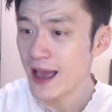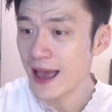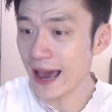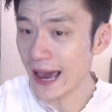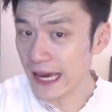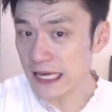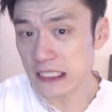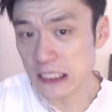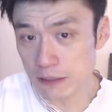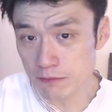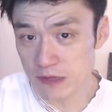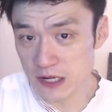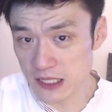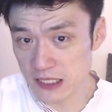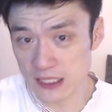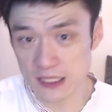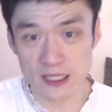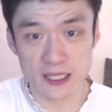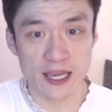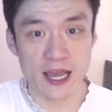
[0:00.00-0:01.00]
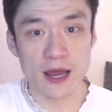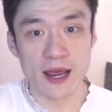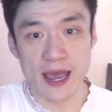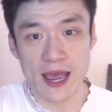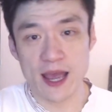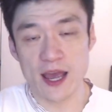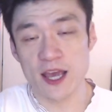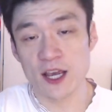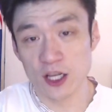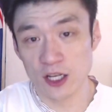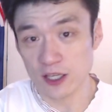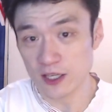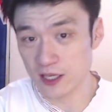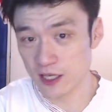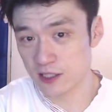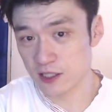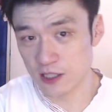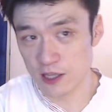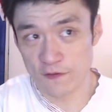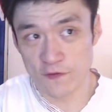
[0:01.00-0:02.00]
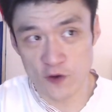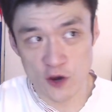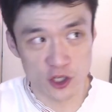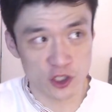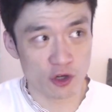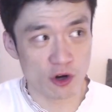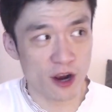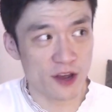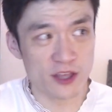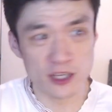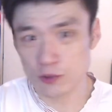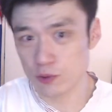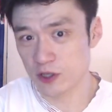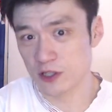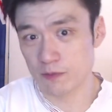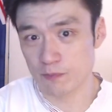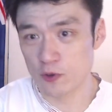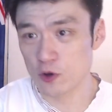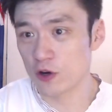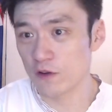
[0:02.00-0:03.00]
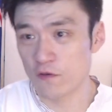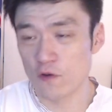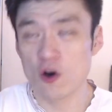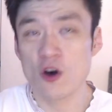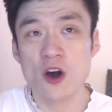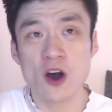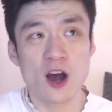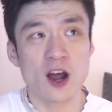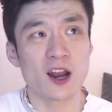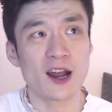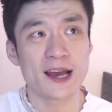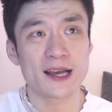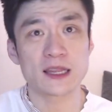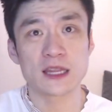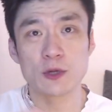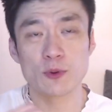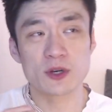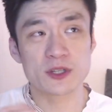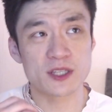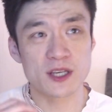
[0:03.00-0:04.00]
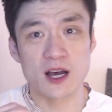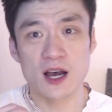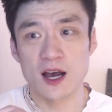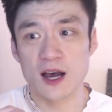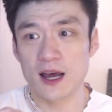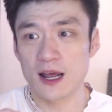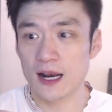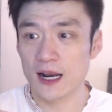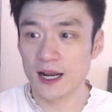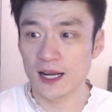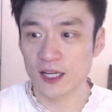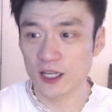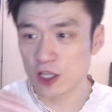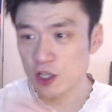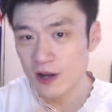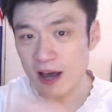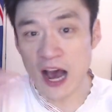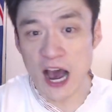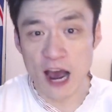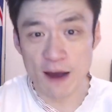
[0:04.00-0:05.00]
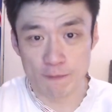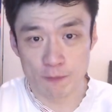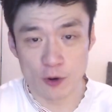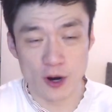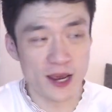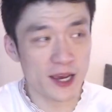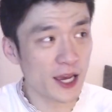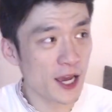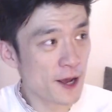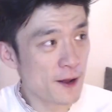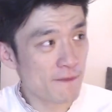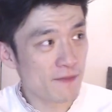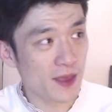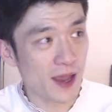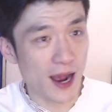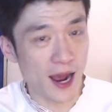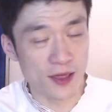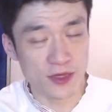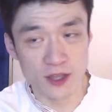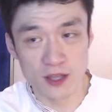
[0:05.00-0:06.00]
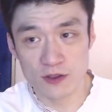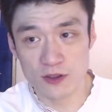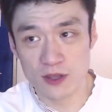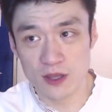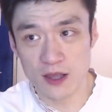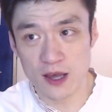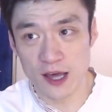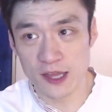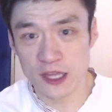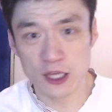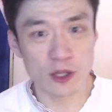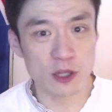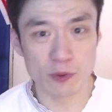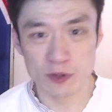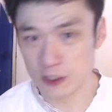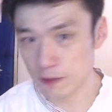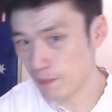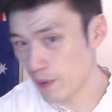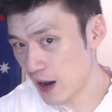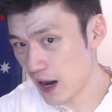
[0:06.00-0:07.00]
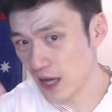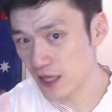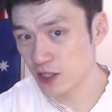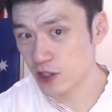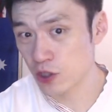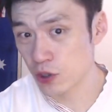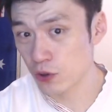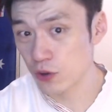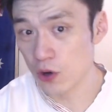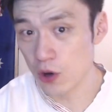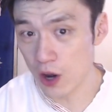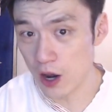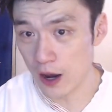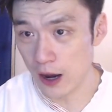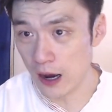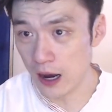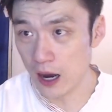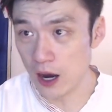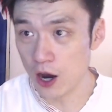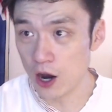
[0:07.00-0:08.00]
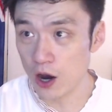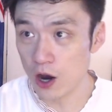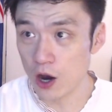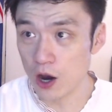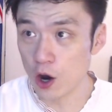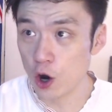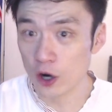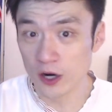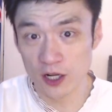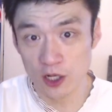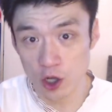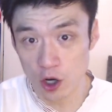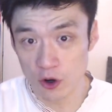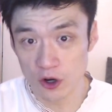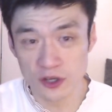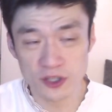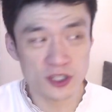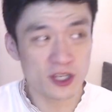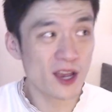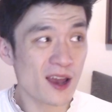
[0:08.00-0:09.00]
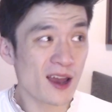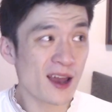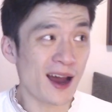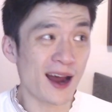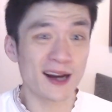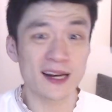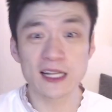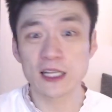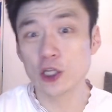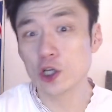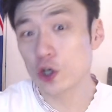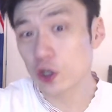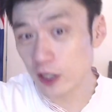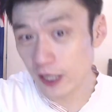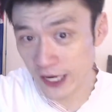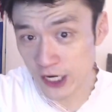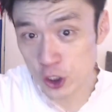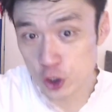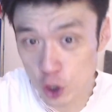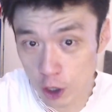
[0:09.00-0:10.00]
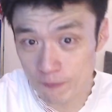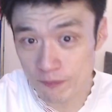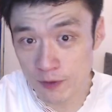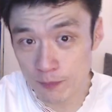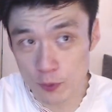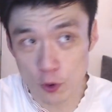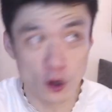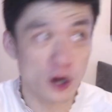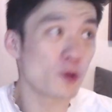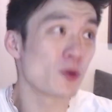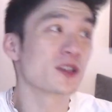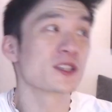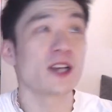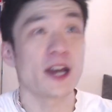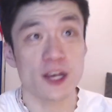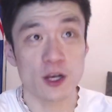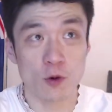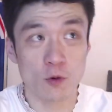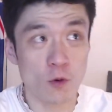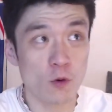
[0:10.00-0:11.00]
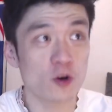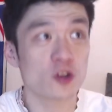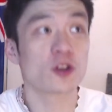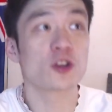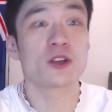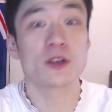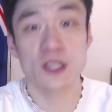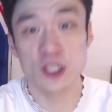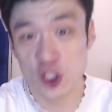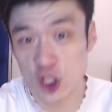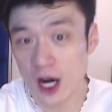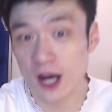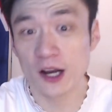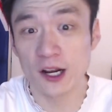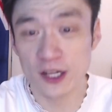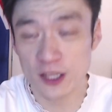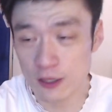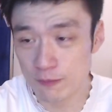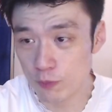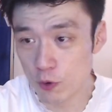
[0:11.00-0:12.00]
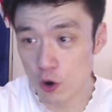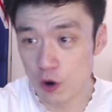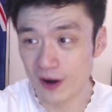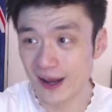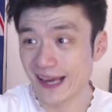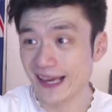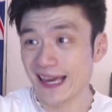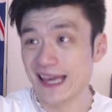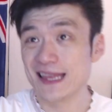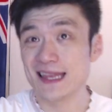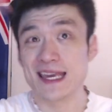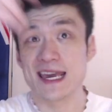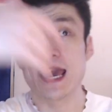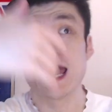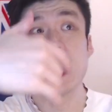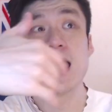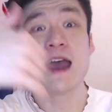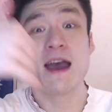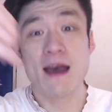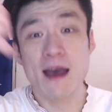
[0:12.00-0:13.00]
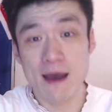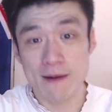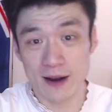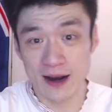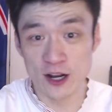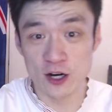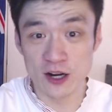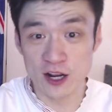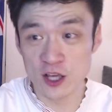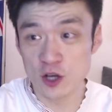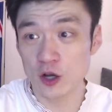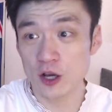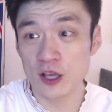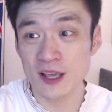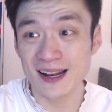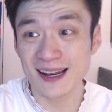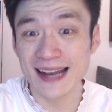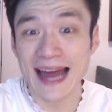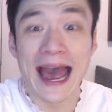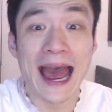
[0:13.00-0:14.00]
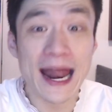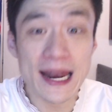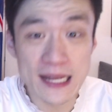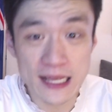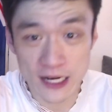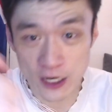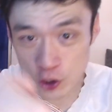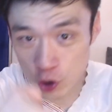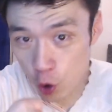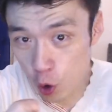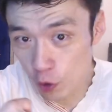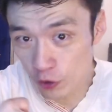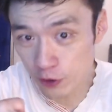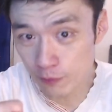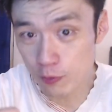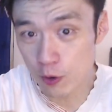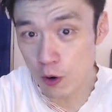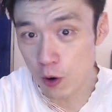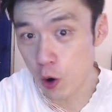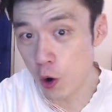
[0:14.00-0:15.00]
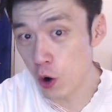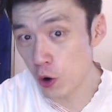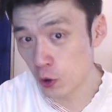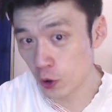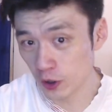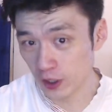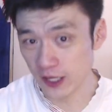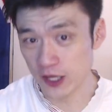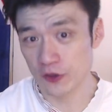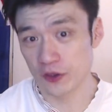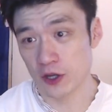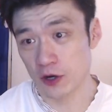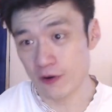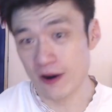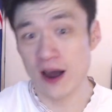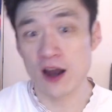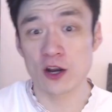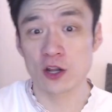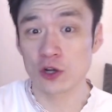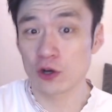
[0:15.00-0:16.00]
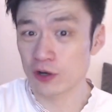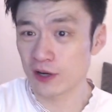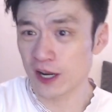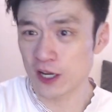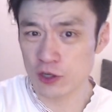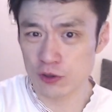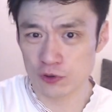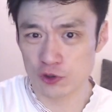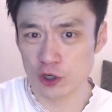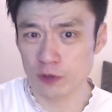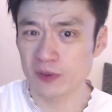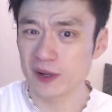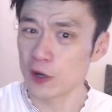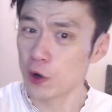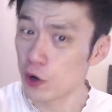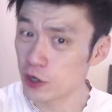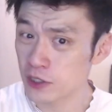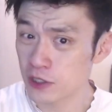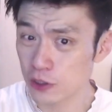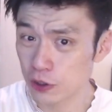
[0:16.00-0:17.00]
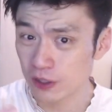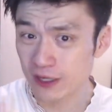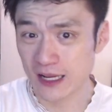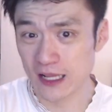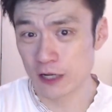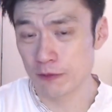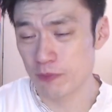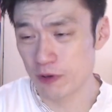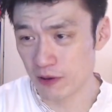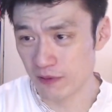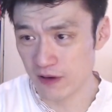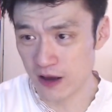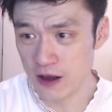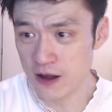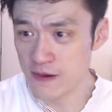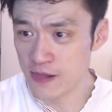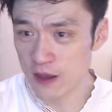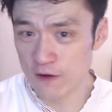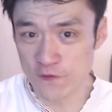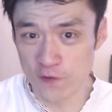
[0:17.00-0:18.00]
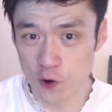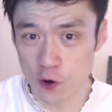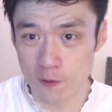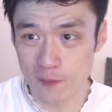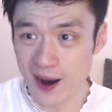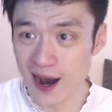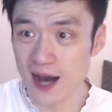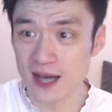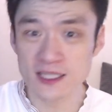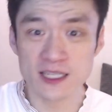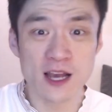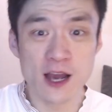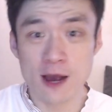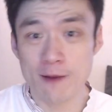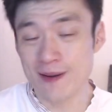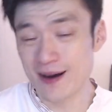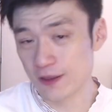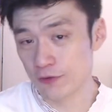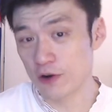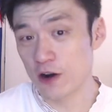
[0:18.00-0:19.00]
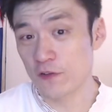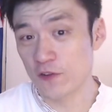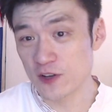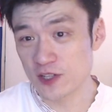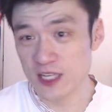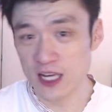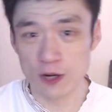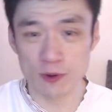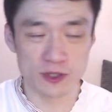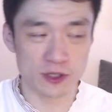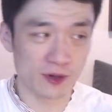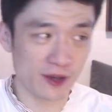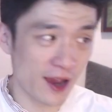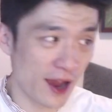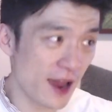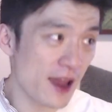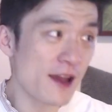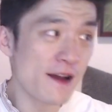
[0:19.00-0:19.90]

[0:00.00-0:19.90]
18 minutes in the game, England gets their first try, and this was beautiful. Like there was a little heartbreak, and then I think there was a pass to Ollie Lawrence, and it looked like he dropped the ball. He was like juggling the ball like in the air, and he landed and caught the ball awkwardly on the ground. It looked like he would drop it. It also looked like a little bit of a forward pass, but the referee said it was okay.